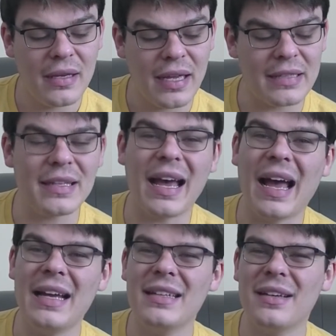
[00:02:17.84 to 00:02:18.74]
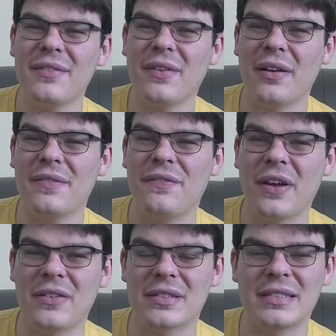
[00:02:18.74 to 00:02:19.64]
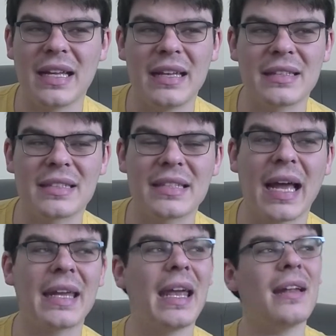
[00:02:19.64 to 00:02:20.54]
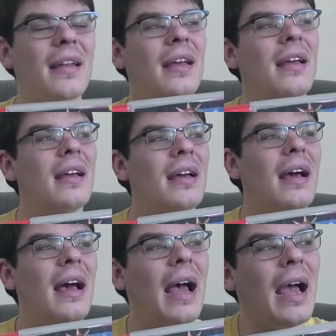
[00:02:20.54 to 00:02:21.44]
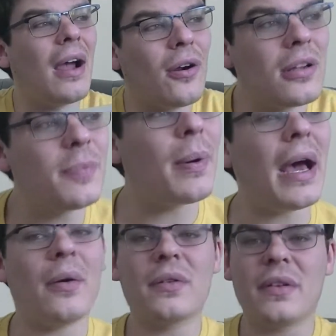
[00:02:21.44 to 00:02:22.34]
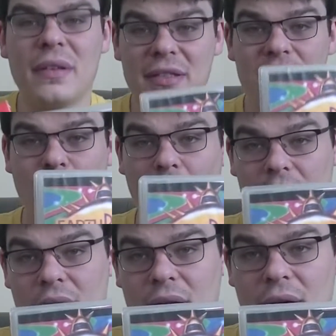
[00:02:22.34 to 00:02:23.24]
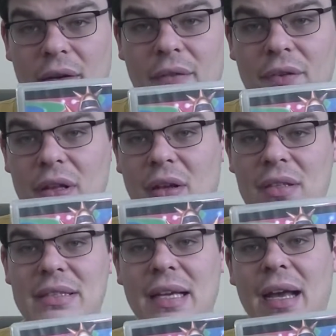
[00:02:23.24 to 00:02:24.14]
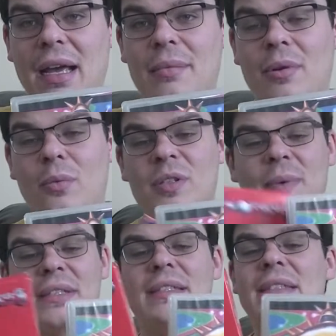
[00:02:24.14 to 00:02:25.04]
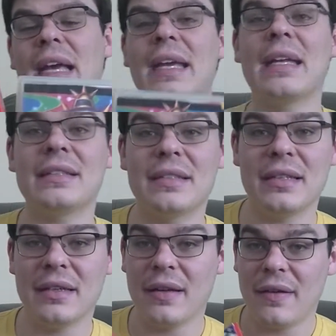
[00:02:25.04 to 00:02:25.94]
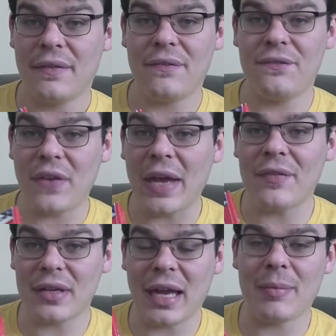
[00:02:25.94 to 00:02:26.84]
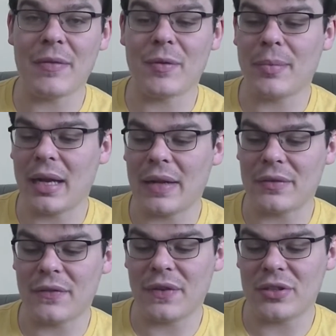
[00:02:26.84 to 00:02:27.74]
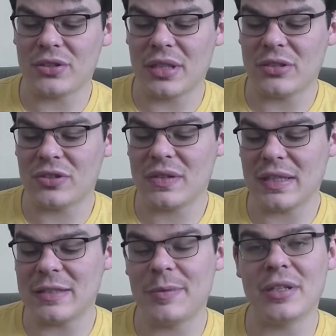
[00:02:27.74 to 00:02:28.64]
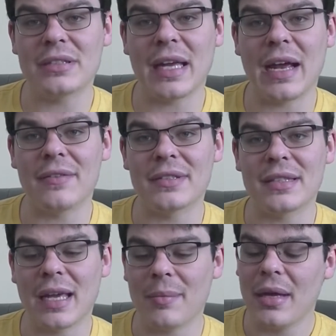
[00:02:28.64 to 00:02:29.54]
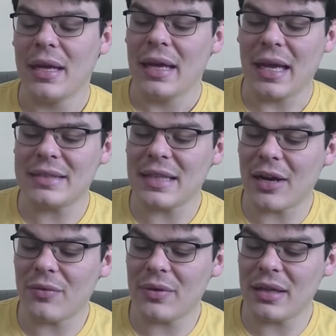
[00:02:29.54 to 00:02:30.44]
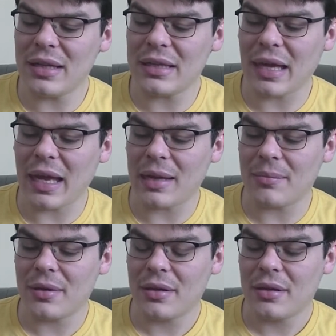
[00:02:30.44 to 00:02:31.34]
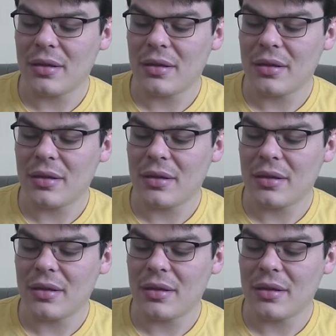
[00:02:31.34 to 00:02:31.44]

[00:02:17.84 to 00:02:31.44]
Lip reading: it's kind of unfair to say this because I can't. Earthbound, this one, for the longest time, was my second favorite game ever made after I finished it. Just the experience I have of this game. It's not really a game.